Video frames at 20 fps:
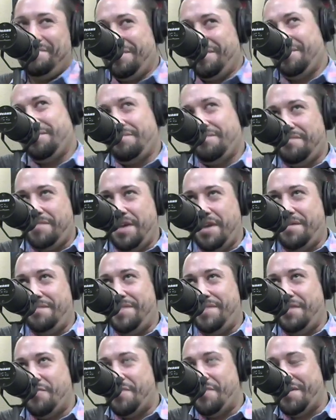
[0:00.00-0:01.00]
maybe
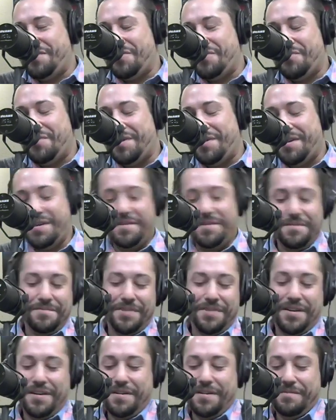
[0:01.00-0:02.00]
once a week.
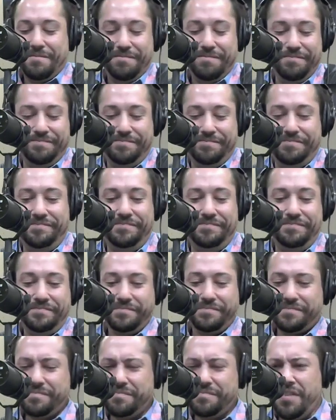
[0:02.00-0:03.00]
But
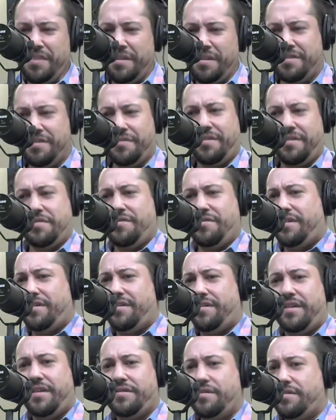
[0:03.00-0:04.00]
so
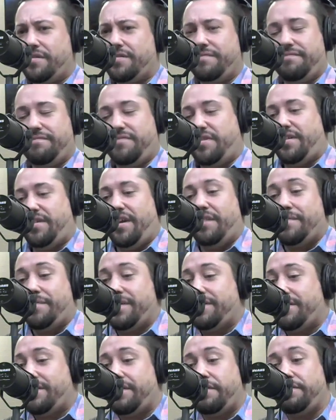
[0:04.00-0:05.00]
I just stay to
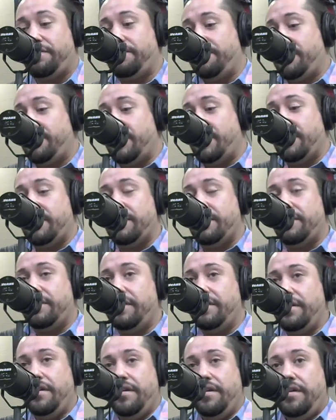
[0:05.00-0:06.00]
myself, and
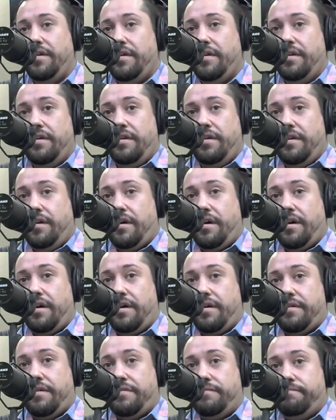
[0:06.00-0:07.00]

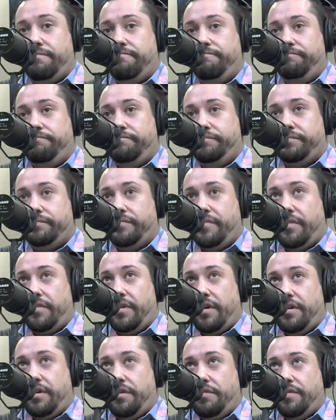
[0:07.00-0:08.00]
I
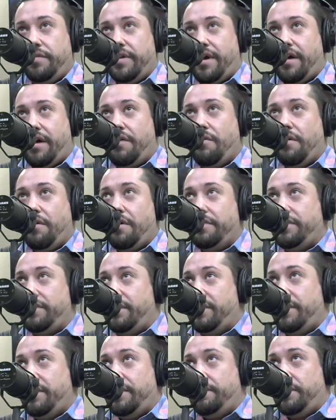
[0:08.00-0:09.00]
do an hour on the
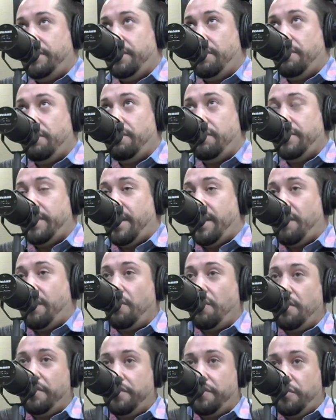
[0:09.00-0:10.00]
elliptical, an
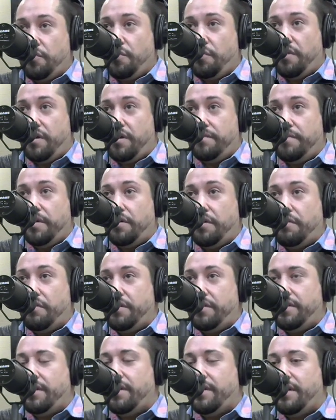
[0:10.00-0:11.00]
hour on the treadmill,
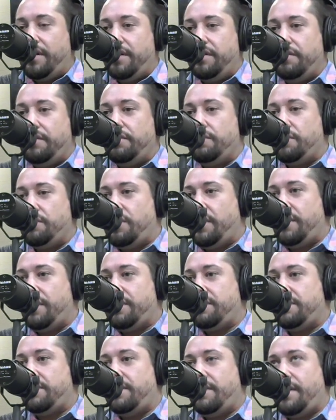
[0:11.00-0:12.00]
and then I do
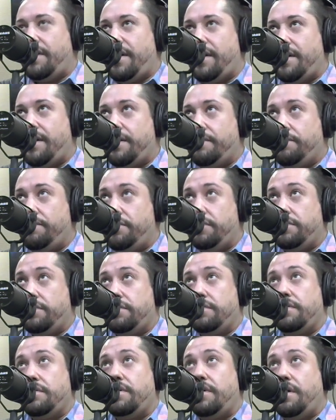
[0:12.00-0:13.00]
chest, abs,
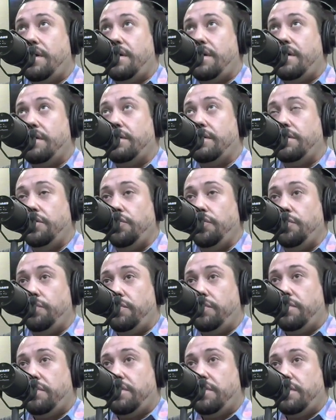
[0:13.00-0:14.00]

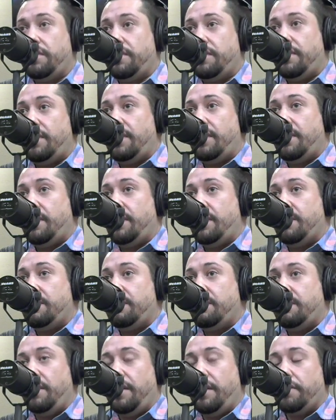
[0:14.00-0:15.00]
glutes, and
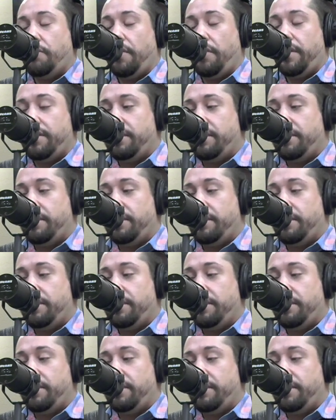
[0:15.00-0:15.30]
leg press,